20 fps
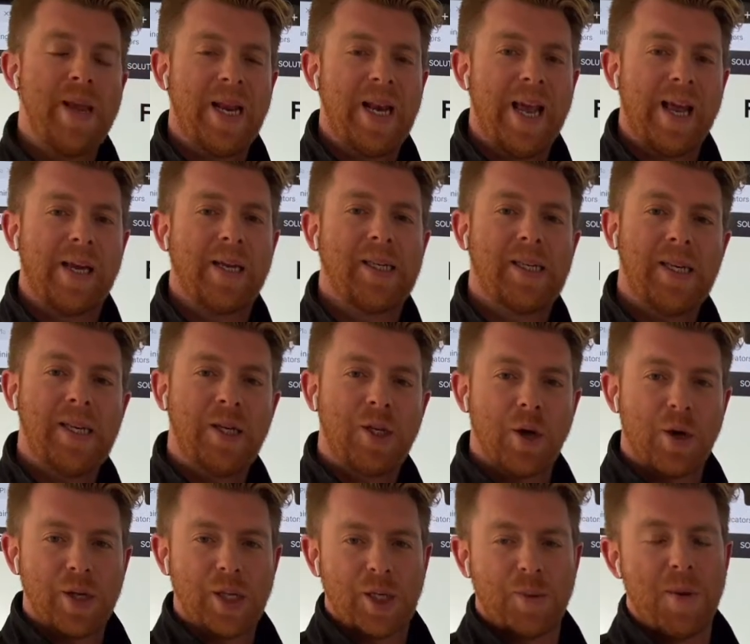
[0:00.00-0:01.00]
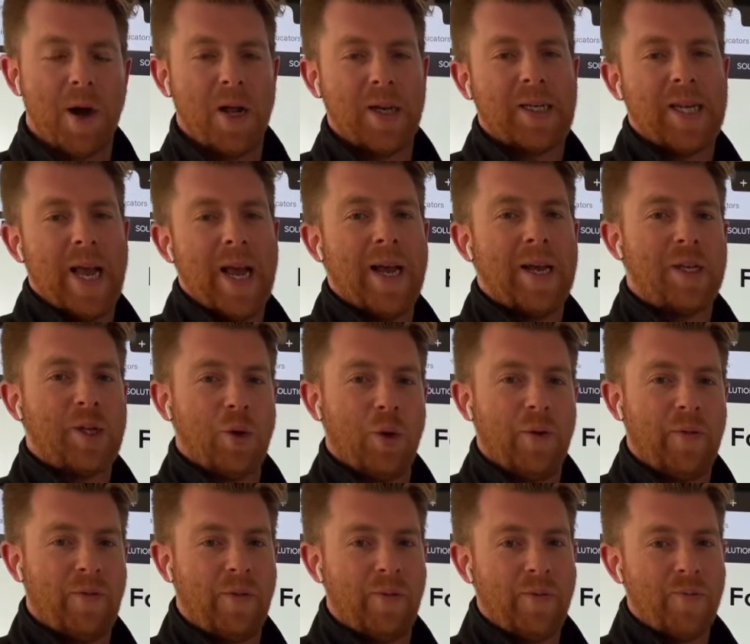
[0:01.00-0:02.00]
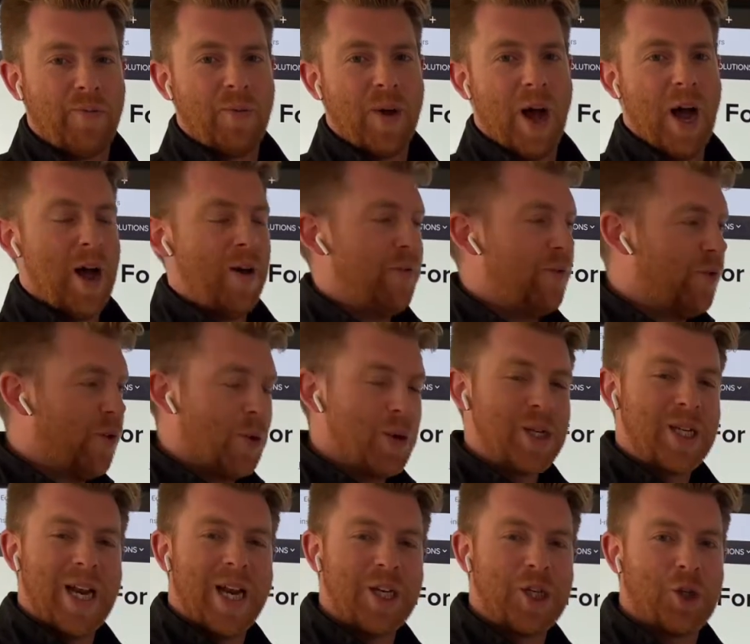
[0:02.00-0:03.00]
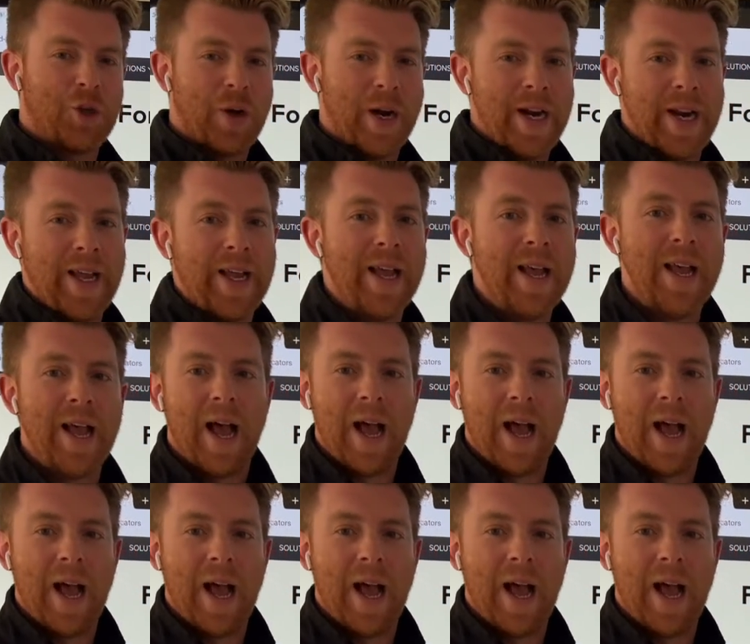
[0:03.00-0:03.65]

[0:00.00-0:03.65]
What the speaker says: legacy.smarttech.com/training,